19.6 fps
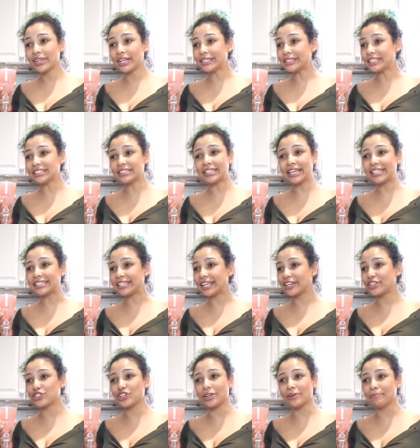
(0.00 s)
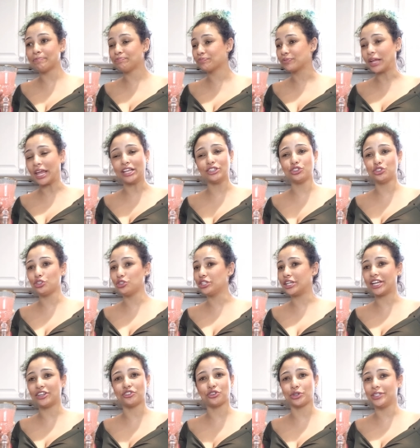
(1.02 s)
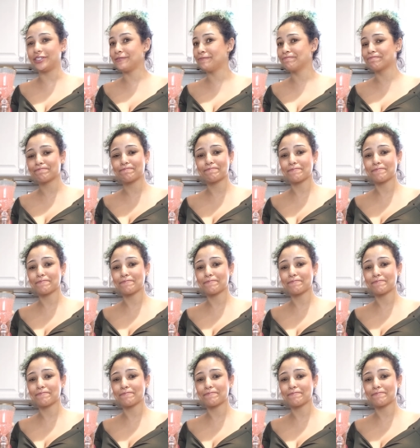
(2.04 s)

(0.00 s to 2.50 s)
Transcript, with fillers: That doesn't taste like gin. It's too dangerous.